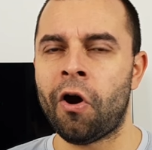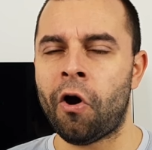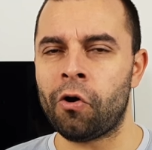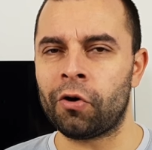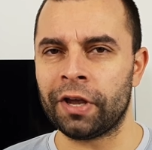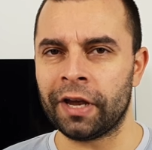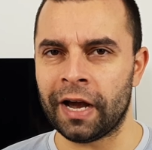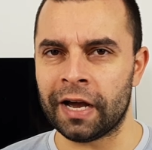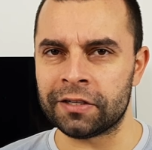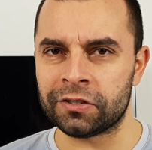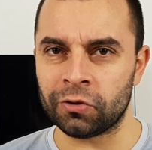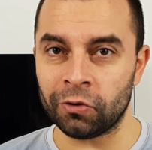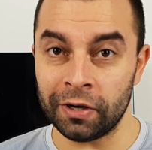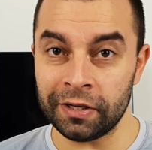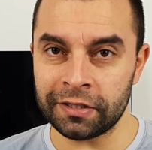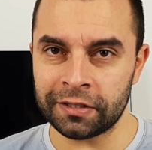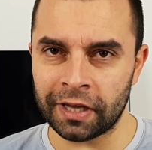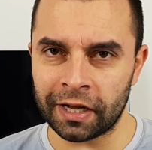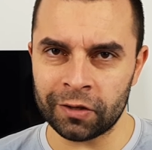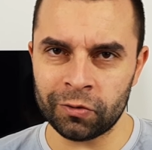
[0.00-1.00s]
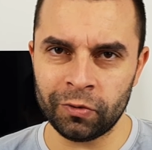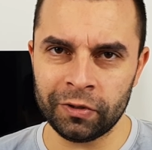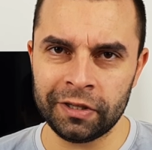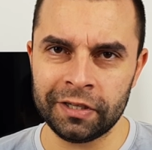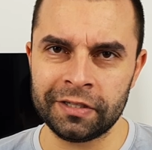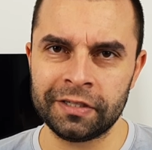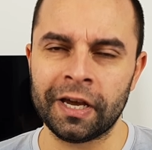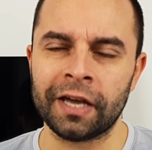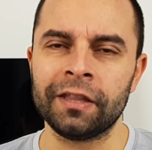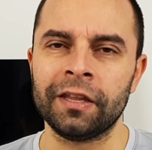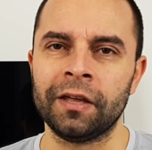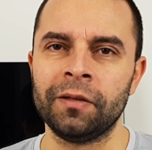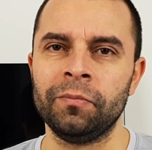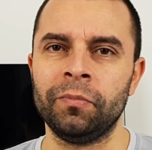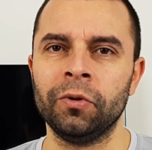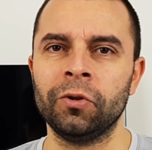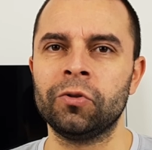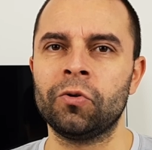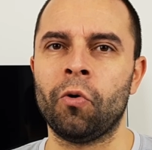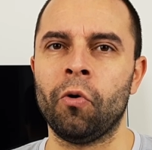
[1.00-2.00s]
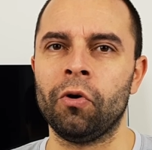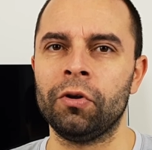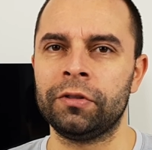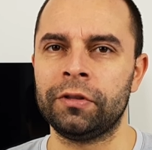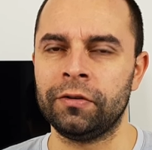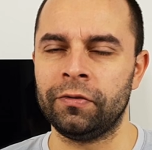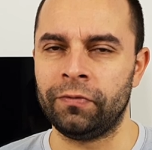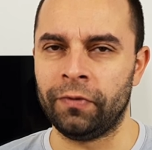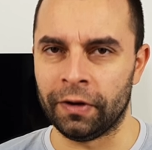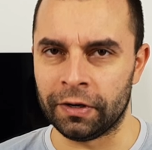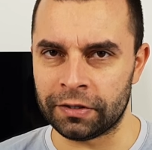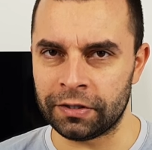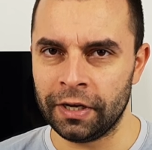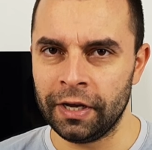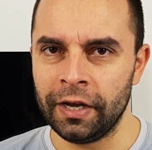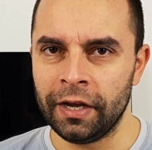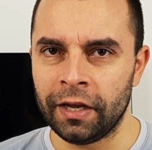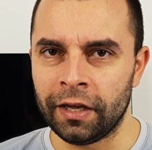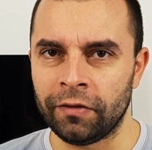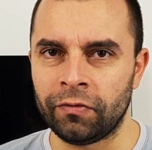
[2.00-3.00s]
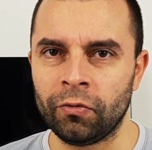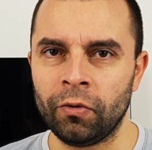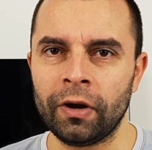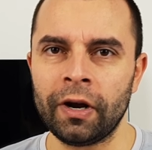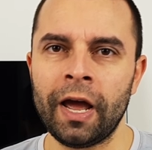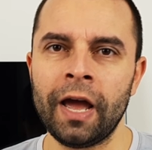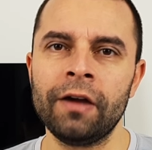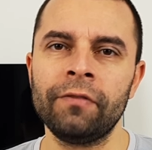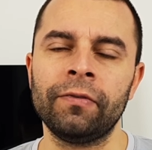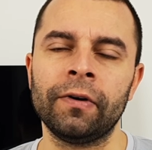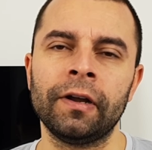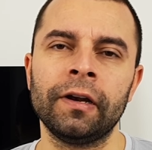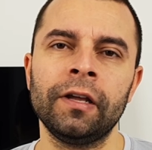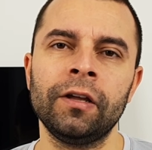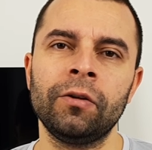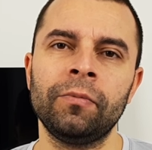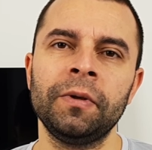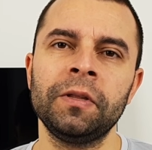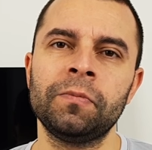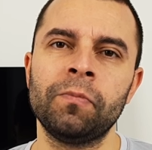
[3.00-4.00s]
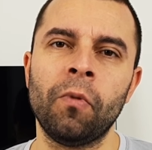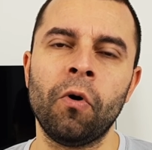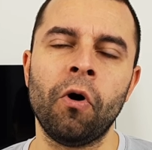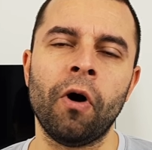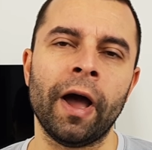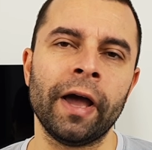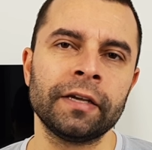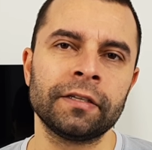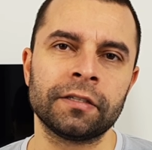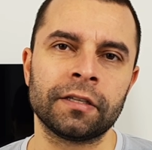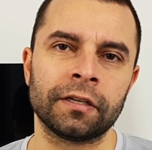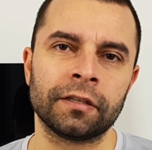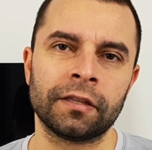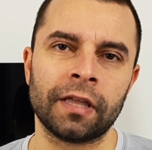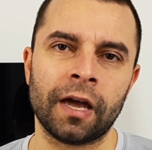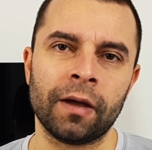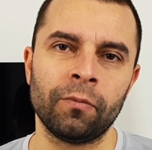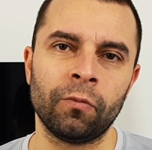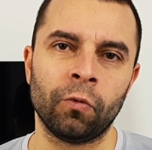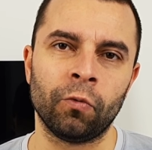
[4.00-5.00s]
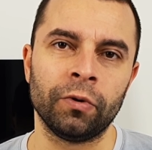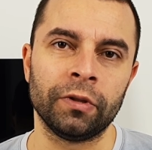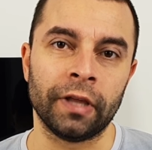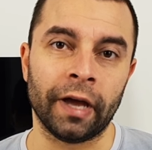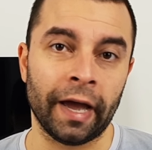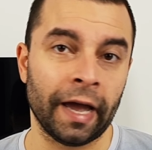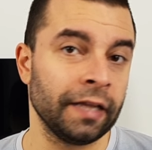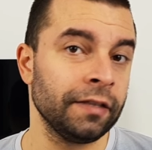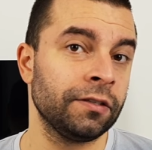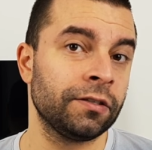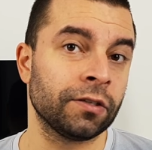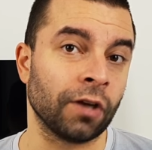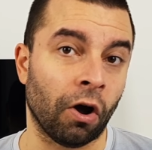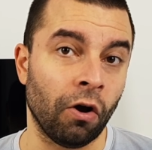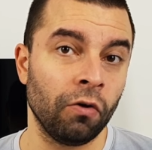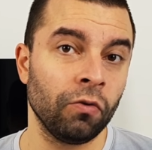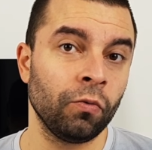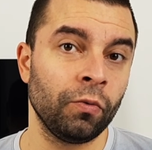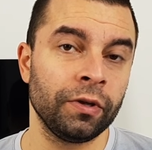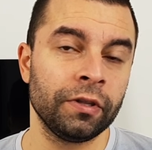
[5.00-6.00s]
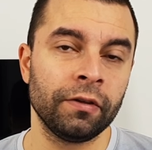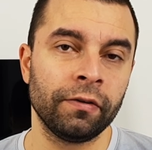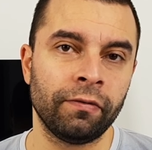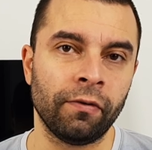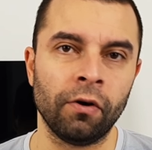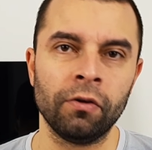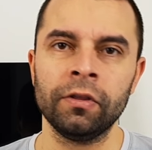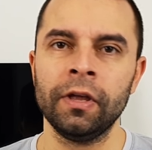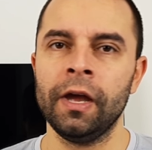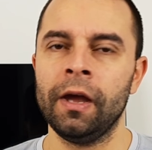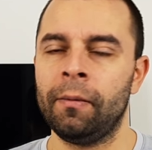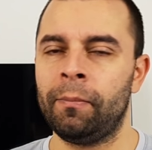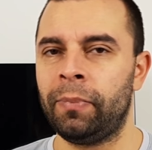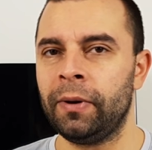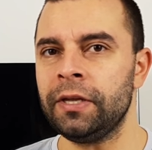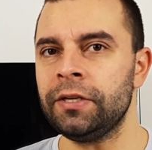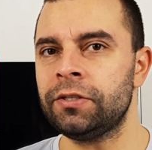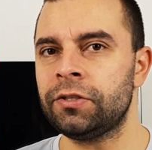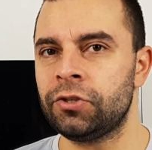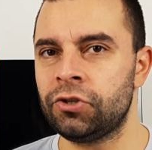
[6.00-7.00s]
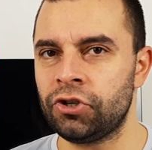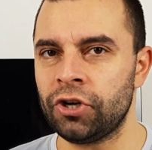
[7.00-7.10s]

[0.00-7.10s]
Okay guys, so let's start with design and build quality first. If you want to have a little bit more extra time with hands on with the phone, please